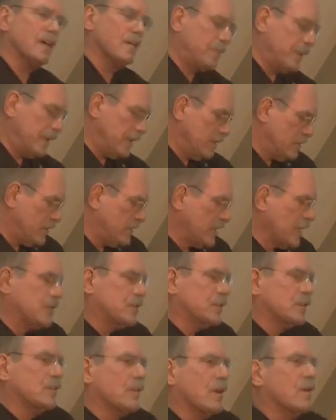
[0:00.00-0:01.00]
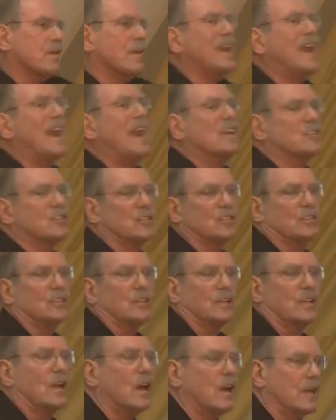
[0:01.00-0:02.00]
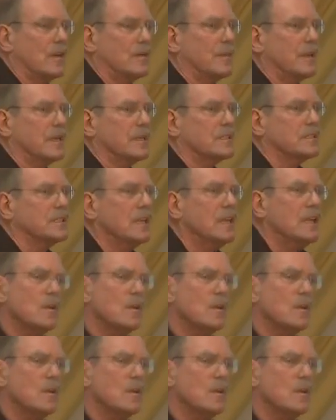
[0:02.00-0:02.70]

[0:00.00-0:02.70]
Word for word: have been centered around national economies.